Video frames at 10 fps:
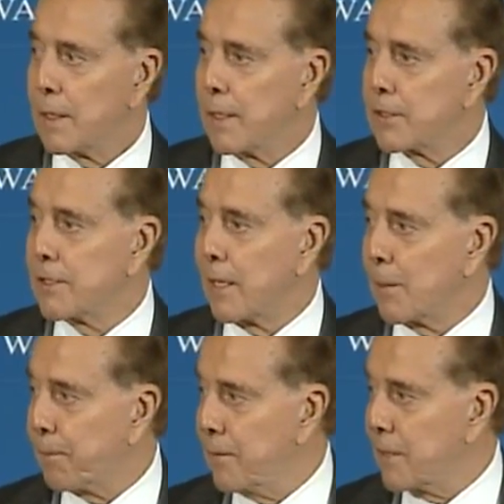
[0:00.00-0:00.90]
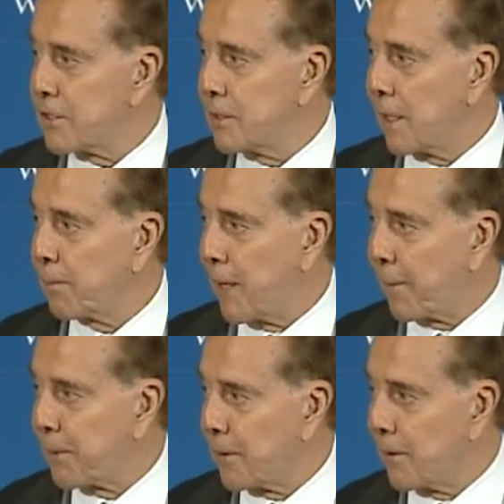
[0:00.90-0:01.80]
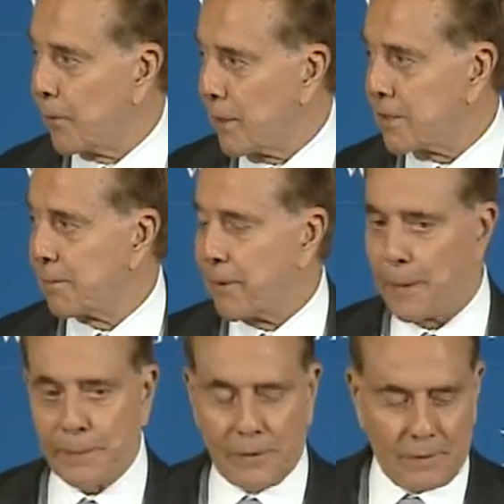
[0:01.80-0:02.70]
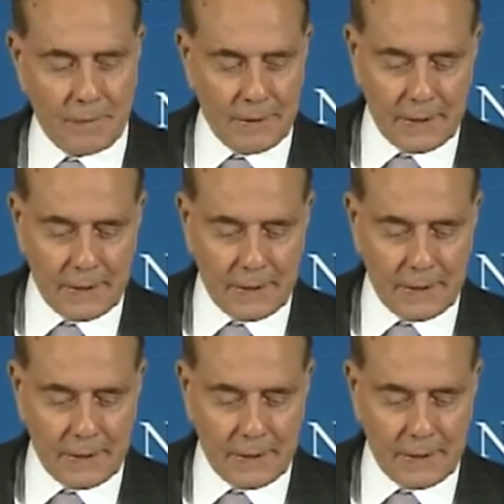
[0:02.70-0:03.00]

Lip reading: it's not popular, and it wasn't popular.